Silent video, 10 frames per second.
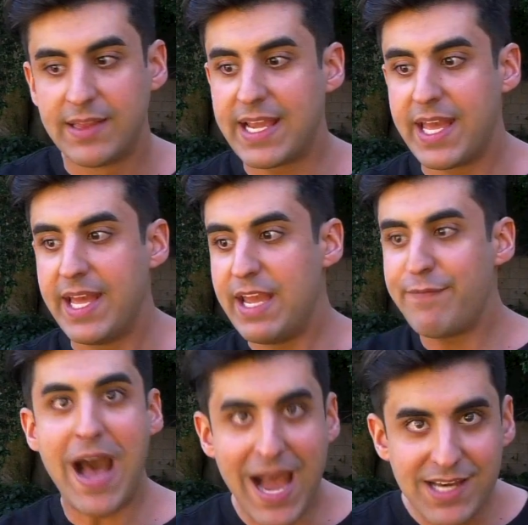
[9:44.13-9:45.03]
Like,
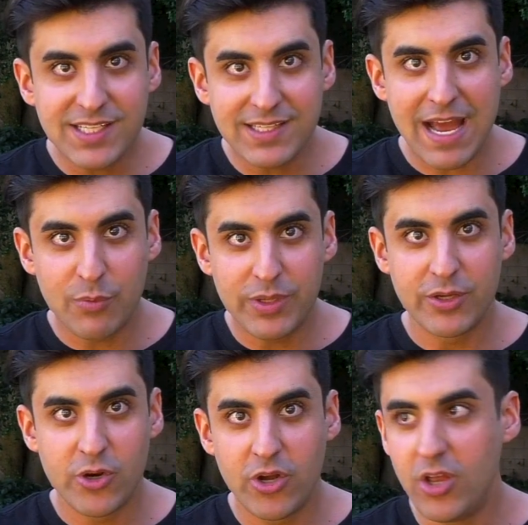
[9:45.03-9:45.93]
if I did that with
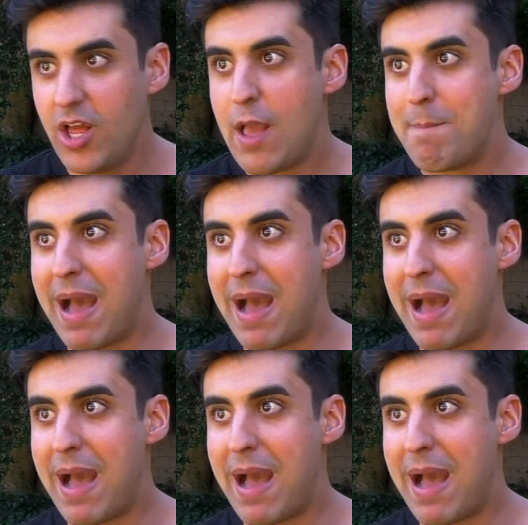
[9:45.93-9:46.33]
a girl,